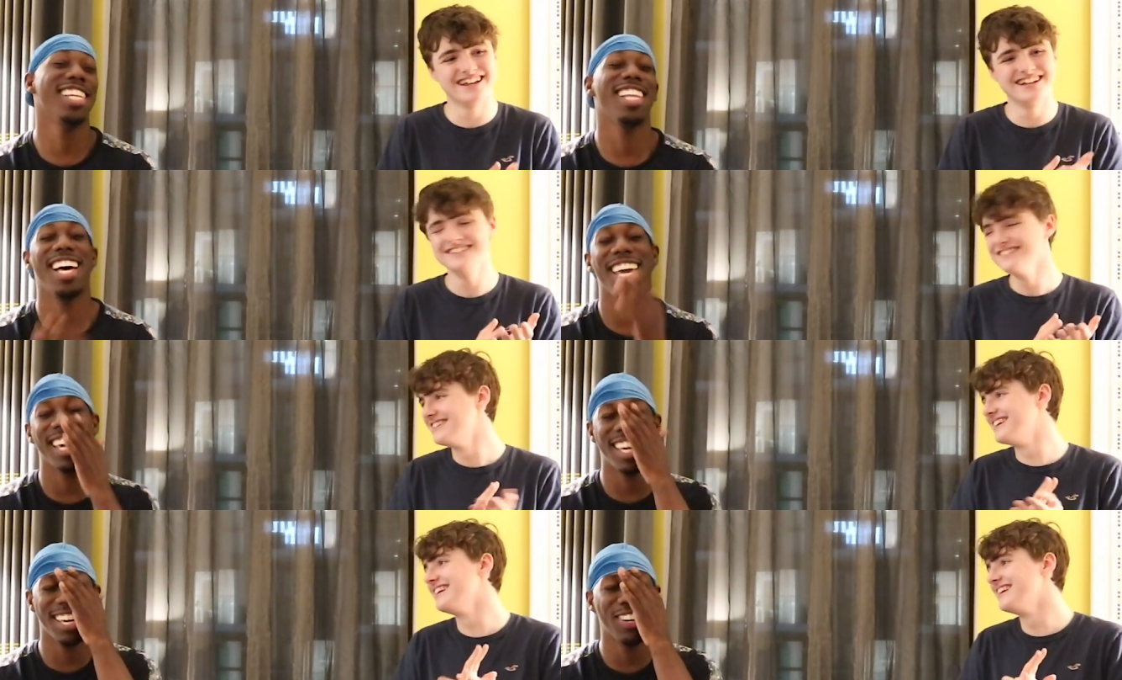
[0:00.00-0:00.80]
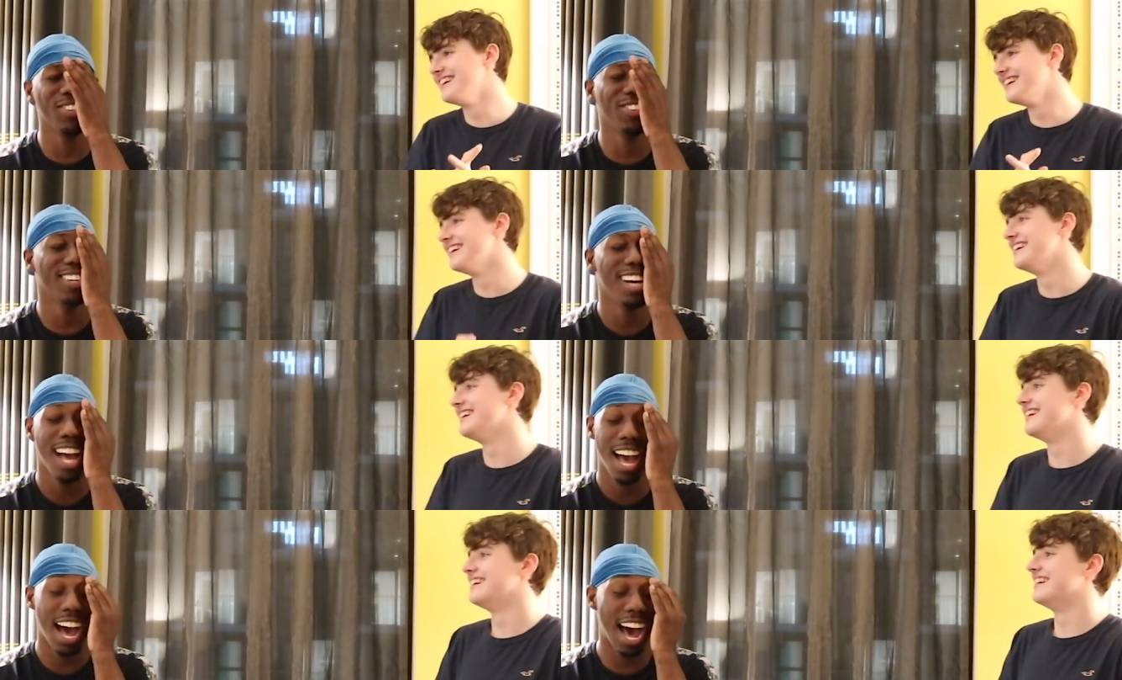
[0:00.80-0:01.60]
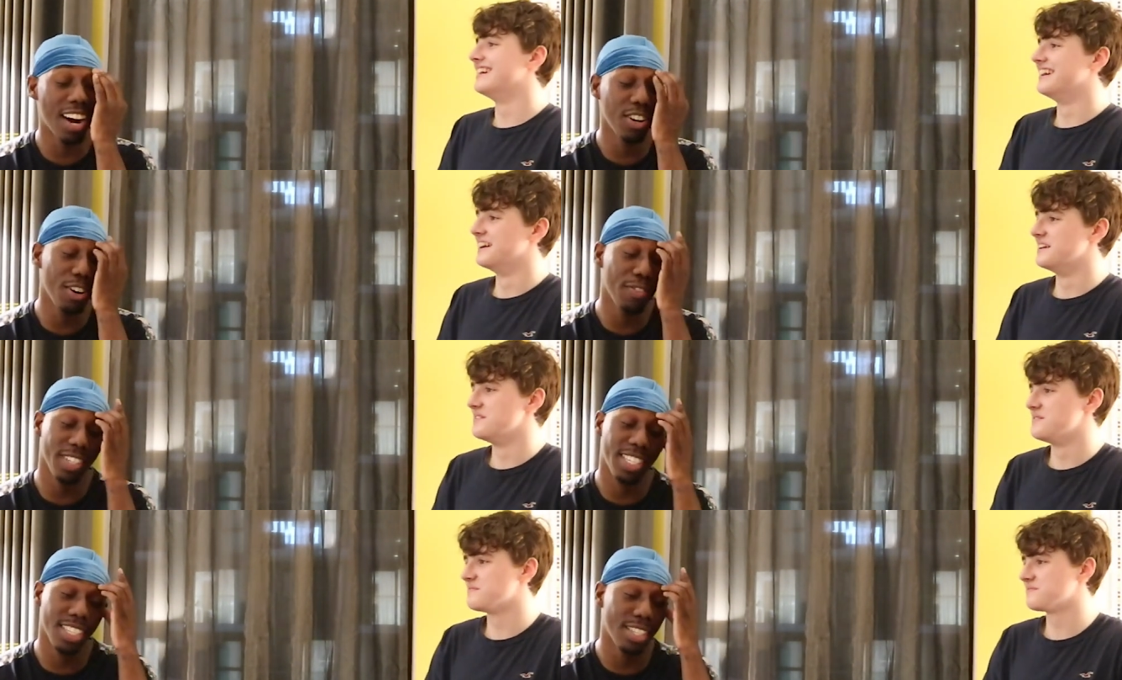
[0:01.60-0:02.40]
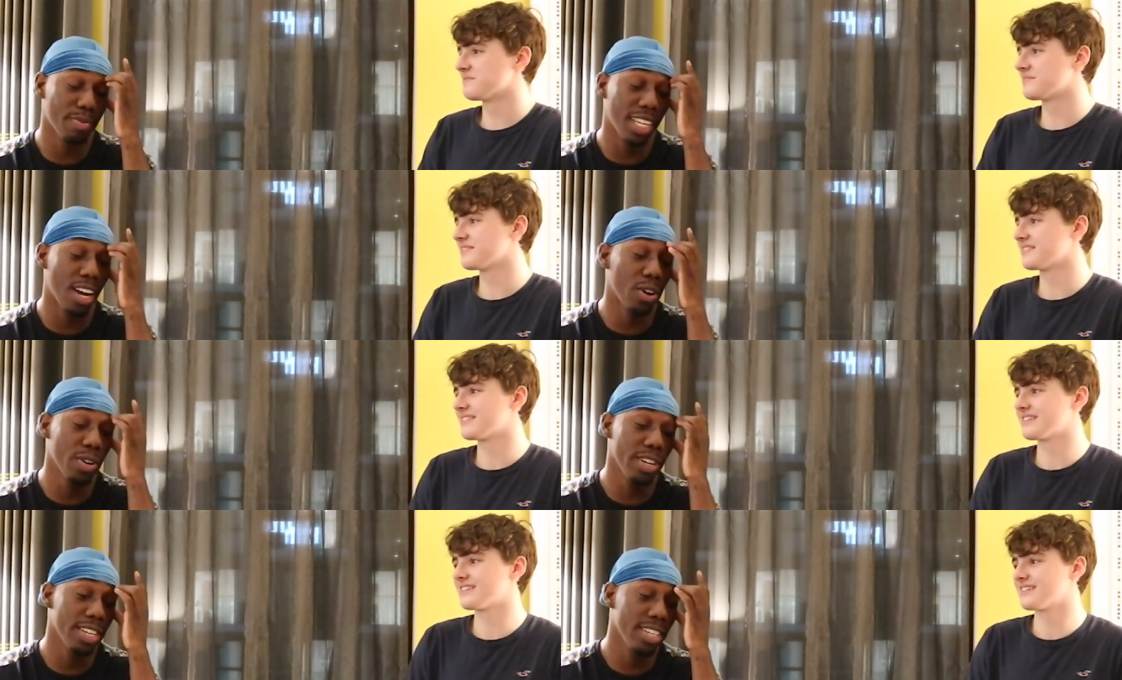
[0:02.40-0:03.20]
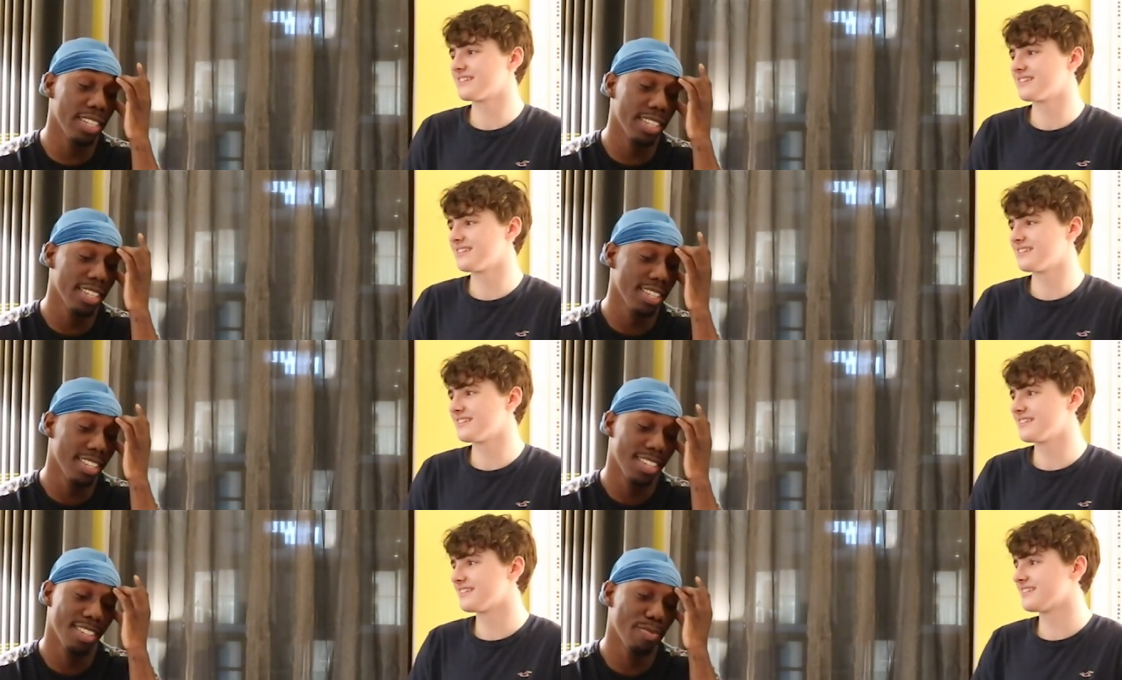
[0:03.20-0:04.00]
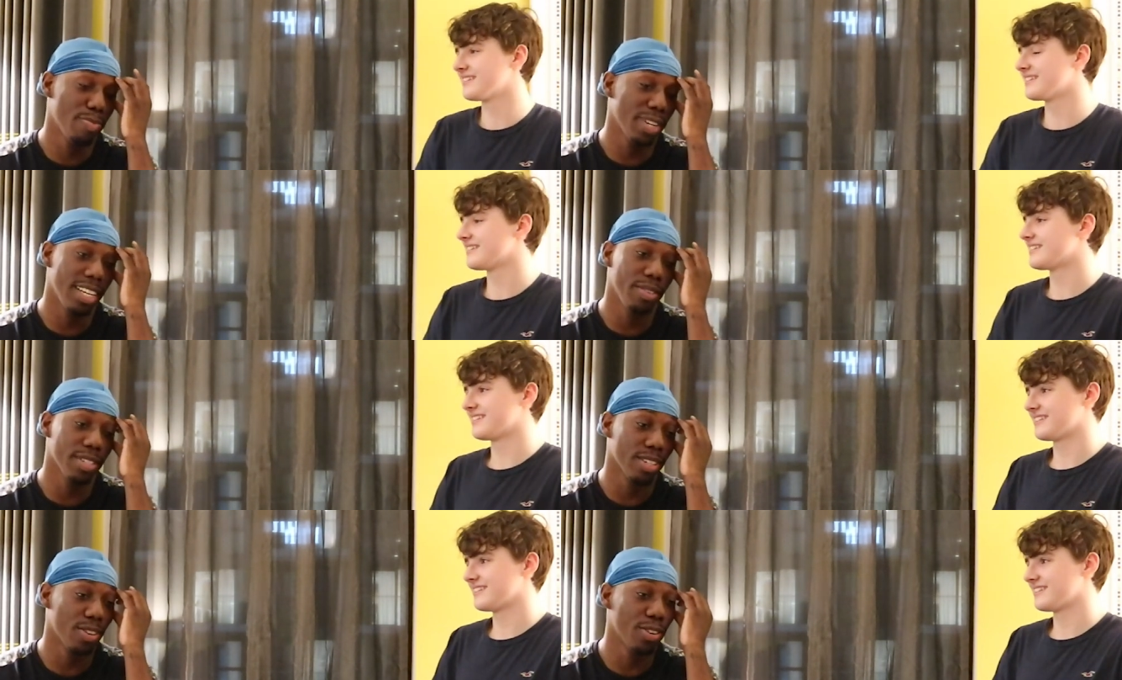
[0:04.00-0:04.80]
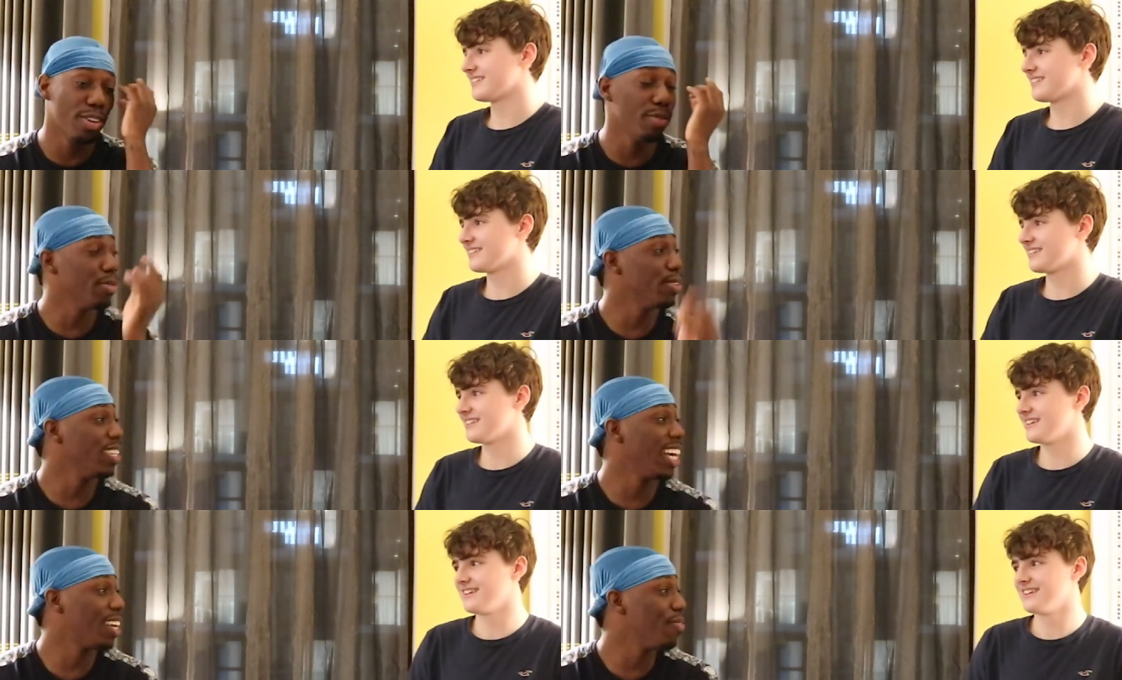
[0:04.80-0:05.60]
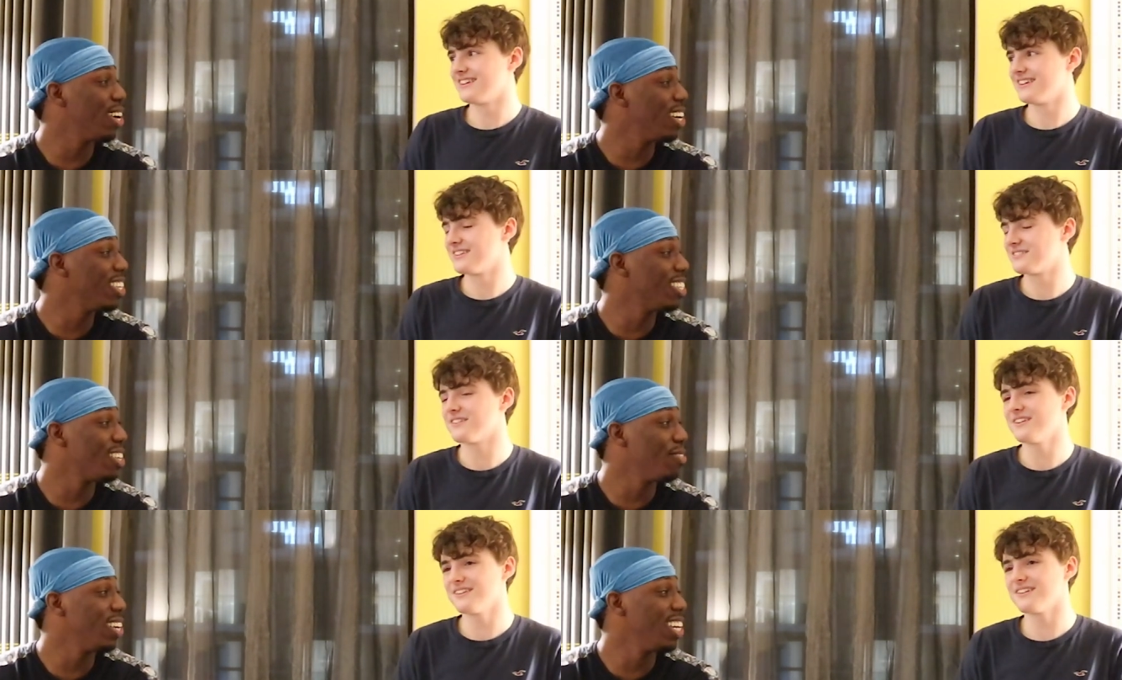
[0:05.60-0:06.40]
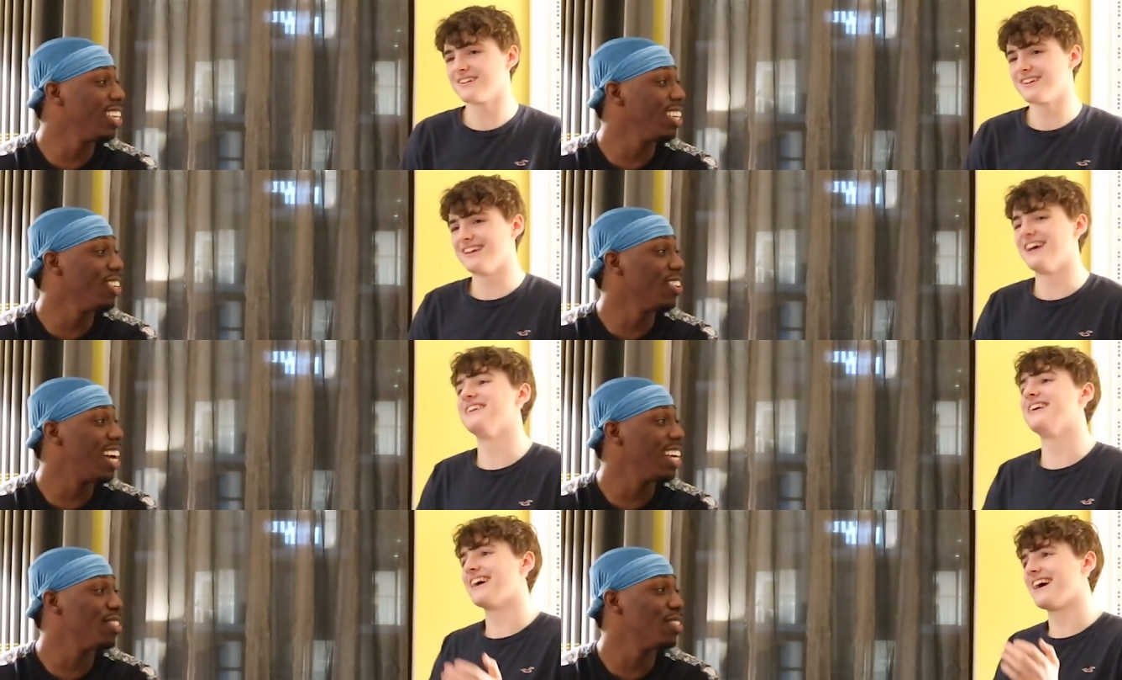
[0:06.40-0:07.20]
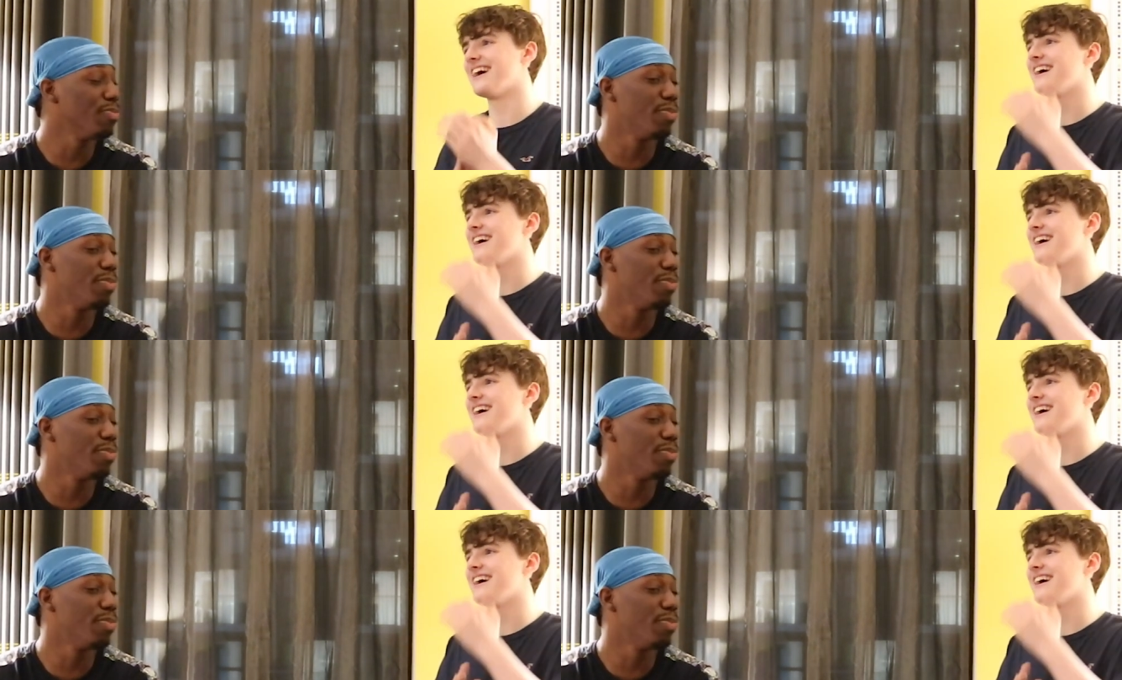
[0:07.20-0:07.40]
Speaker 1: like, I don't know if it's just something I ordered, but it was horrible. Like compared to the Subway in the U.S. Yeah.